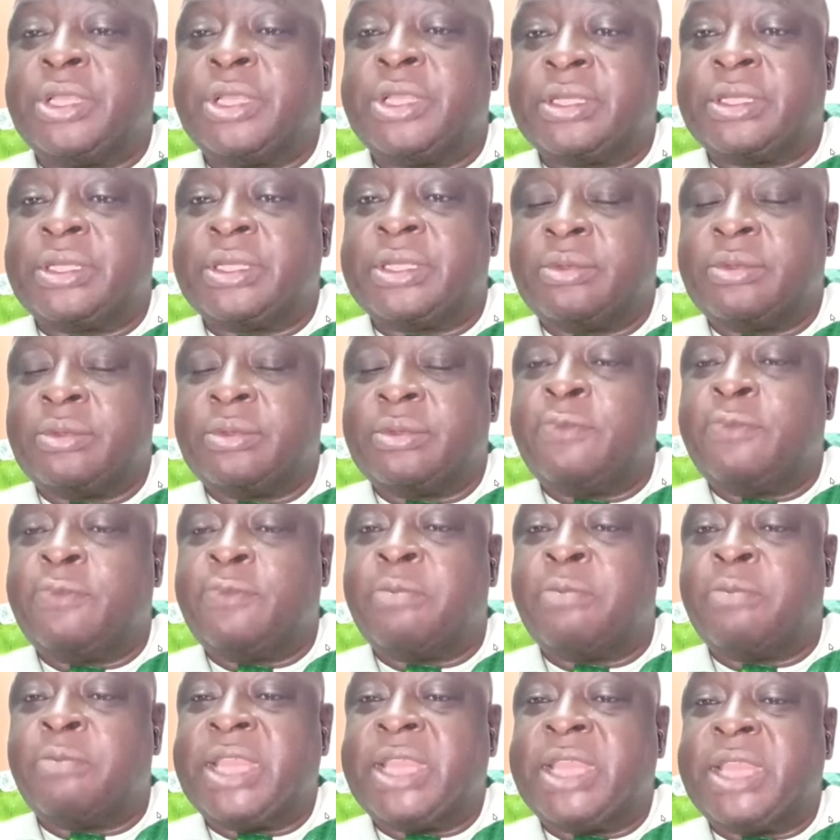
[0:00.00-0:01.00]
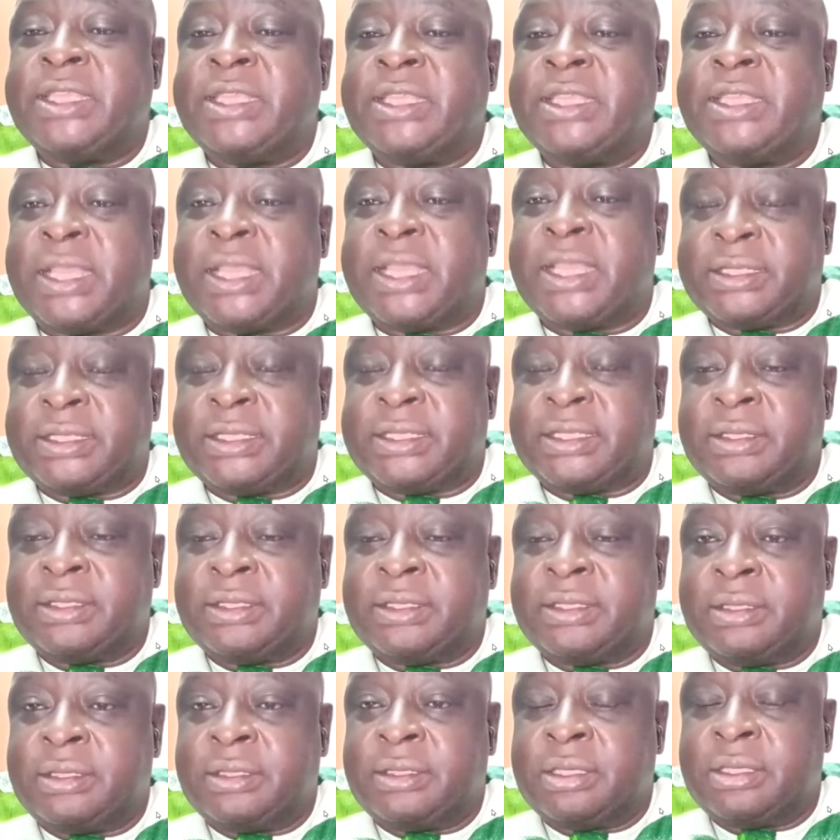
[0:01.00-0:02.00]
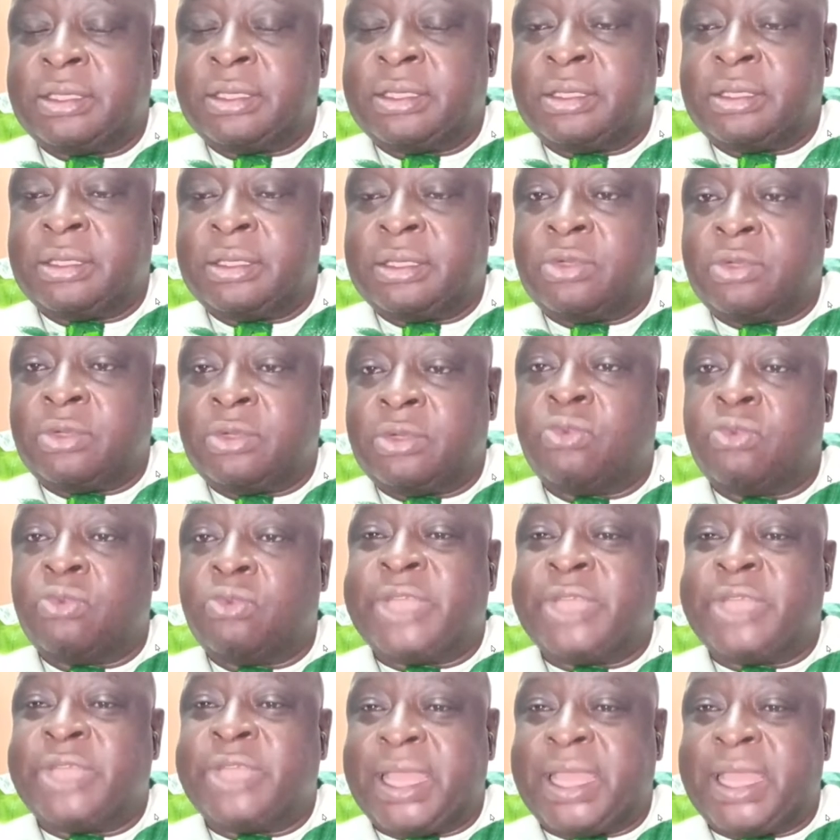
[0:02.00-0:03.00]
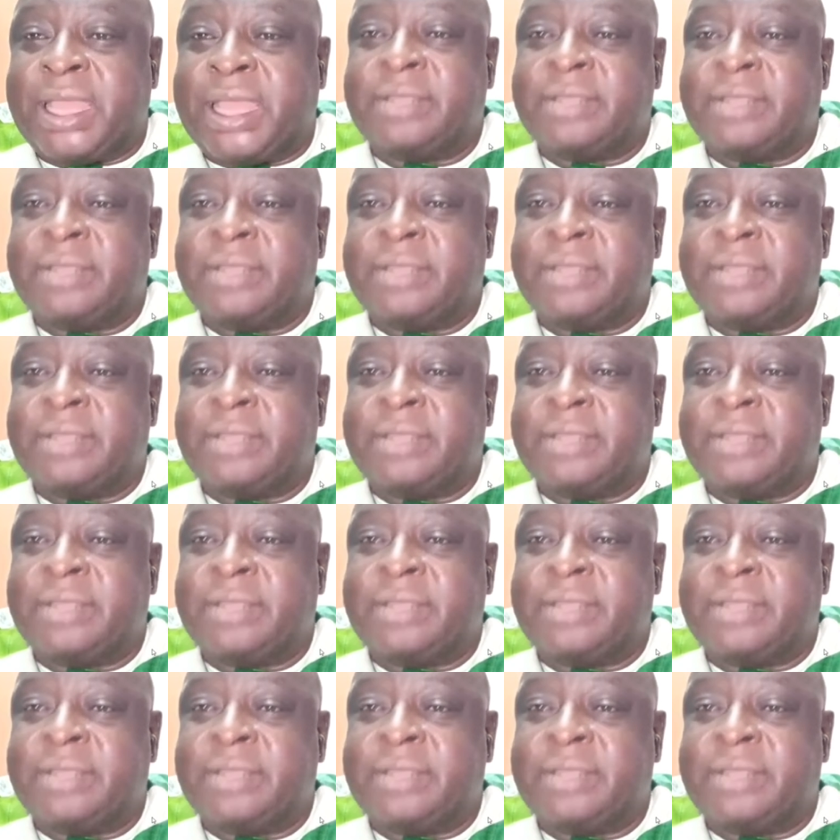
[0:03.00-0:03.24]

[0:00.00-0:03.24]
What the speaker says: who for many years could die